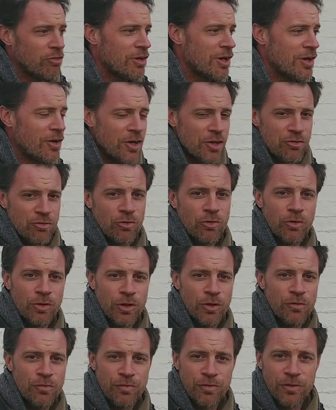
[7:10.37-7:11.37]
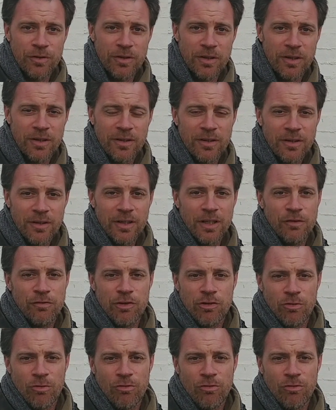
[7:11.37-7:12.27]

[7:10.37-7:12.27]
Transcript: Can I draw you for an official